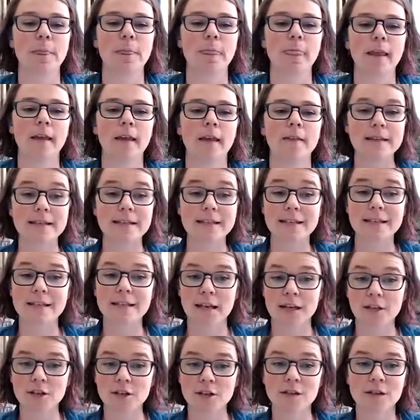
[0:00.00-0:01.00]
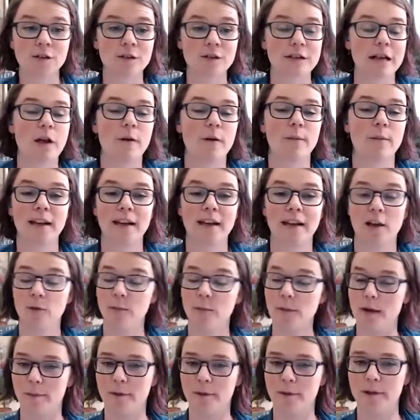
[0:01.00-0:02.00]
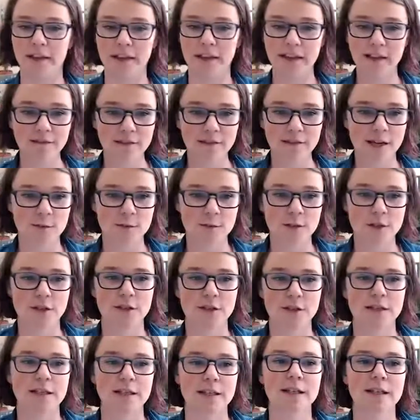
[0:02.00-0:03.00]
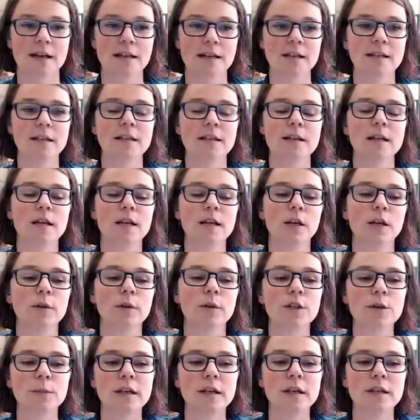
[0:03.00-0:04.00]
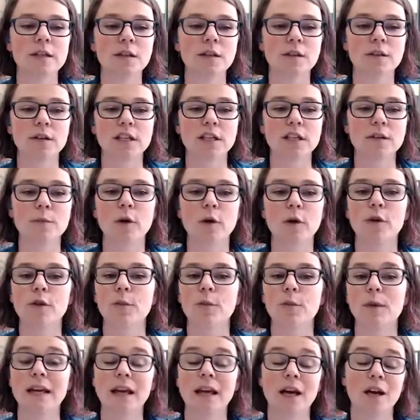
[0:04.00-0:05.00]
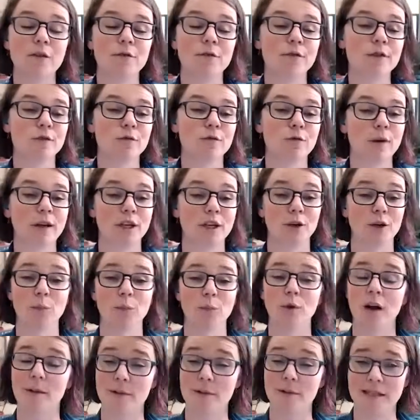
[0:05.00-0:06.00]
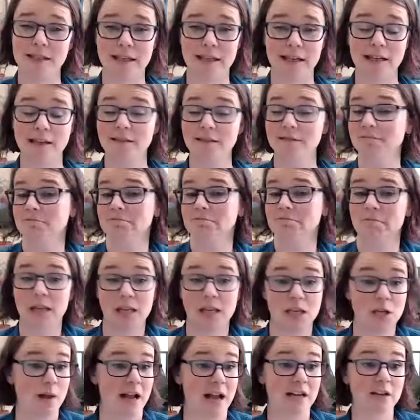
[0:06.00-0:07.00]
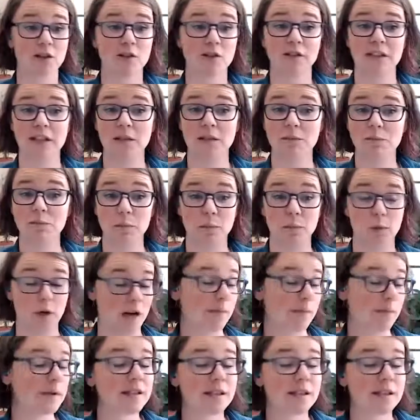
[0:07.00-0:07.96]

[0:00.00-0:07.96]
These discussions are now being held publicly, as we just discussed, which means you need to both be careful of what you're promising. Can you actually promise a